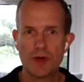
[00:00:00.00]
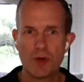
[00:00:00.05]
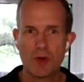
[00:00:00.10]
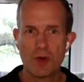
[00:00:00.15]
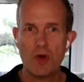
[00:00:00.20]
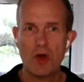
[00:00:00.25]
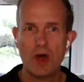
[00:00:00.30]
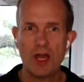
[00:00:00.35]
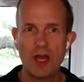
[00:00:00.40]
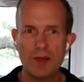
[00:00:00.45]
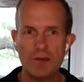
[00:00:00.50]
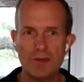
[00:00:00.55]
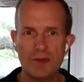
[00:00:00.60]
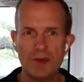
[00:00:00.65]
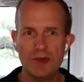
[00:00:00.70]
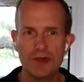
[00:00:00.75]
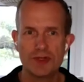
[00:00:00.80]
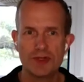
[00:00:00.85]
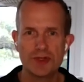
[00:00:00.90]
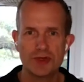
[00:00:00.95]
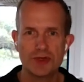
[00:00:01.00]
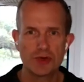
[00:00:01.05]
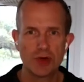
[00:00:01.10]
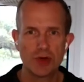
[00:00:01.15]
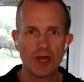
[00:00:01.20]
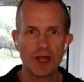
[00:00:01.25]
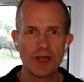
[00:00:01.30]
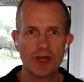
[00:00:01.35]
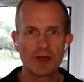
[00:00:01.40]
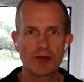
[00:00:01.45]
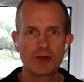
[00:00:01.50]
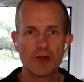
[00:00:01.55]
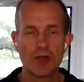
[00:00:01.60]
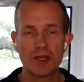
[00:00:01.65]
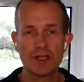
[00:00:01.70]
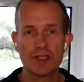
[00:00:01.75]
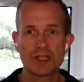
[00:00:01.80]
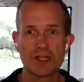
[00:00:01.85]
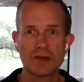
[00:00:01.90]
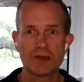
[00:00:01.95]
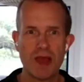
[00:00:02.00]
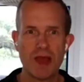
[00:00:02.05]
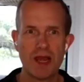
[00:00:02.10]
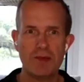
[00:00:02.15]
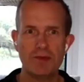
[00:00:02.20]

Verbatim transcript: the requirement to try and create